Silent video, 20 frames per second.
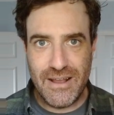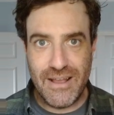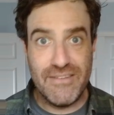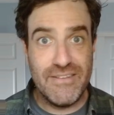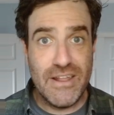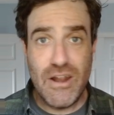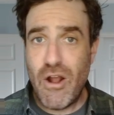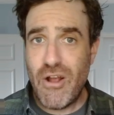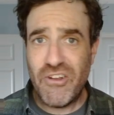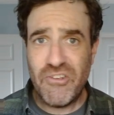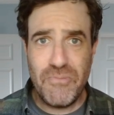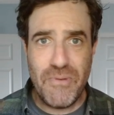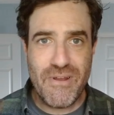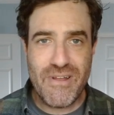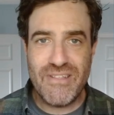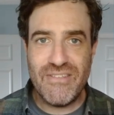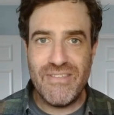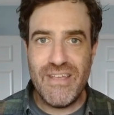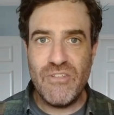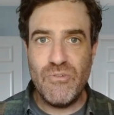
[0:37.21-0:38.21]
Because in our
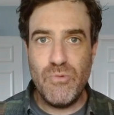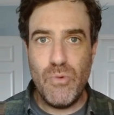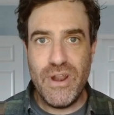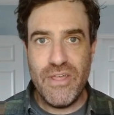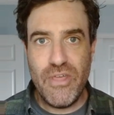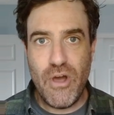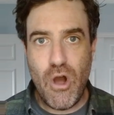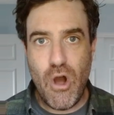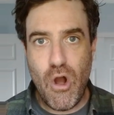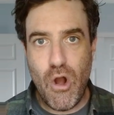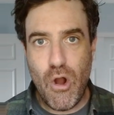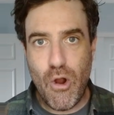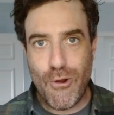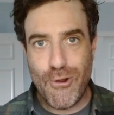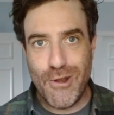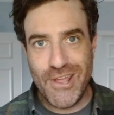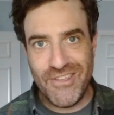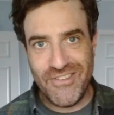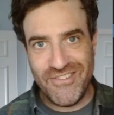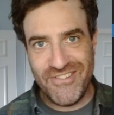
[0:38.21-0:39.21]
experience, that's one of the
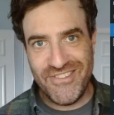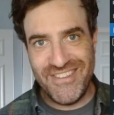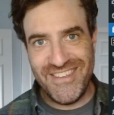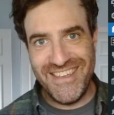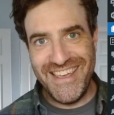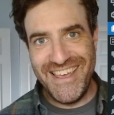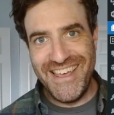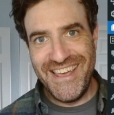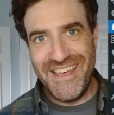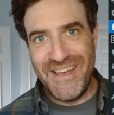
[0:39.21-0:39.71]
hardest